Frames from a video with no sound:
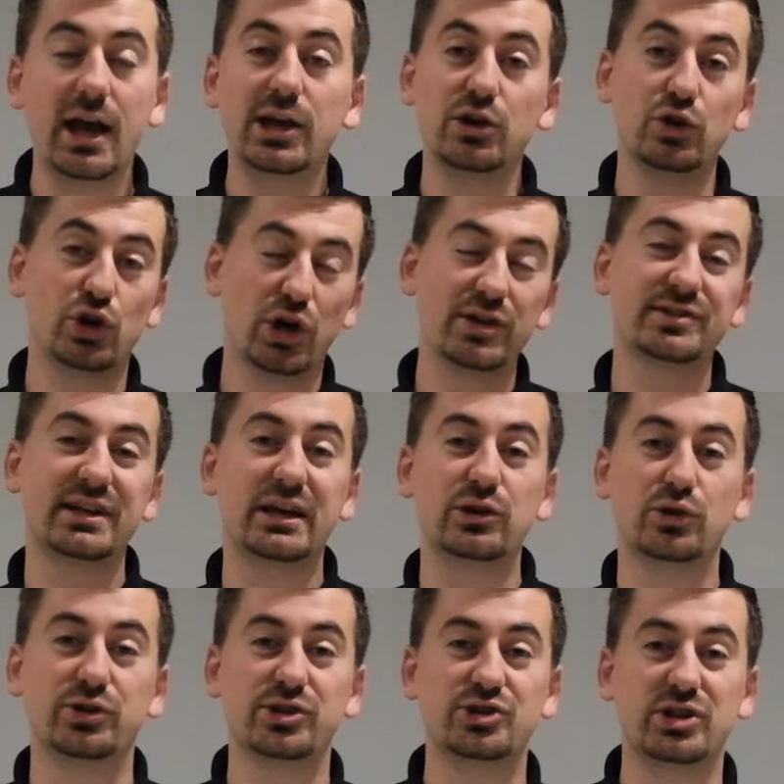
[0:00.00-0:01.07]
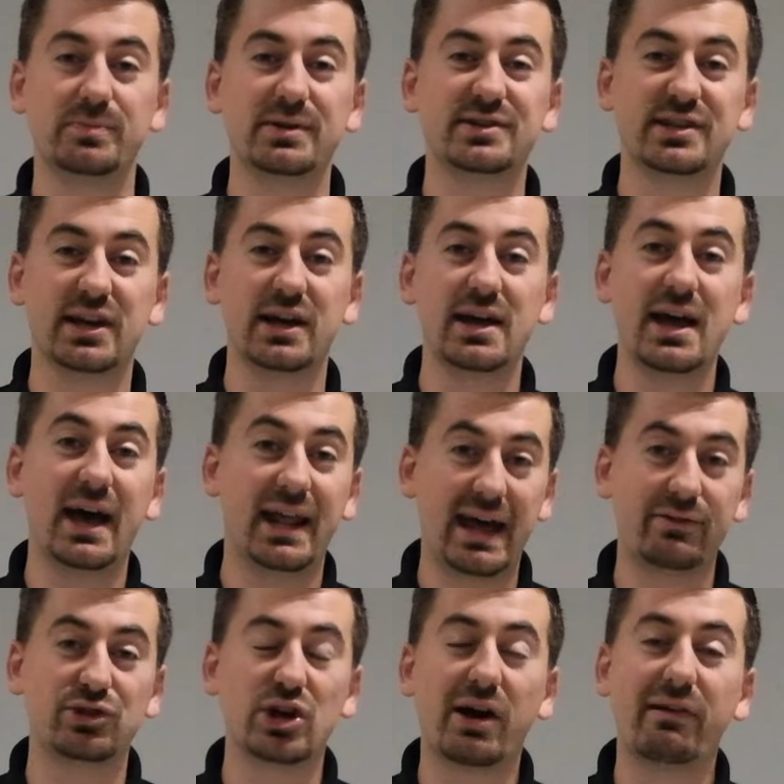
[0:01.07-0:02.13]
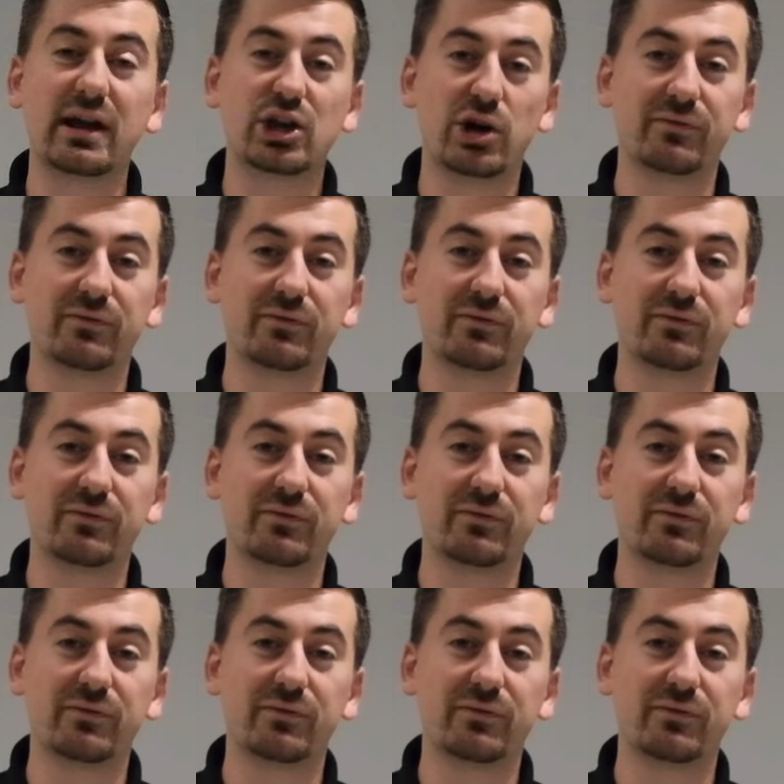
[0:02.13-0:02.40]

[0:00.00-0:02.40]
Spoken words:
you can contact your distributor and have a direct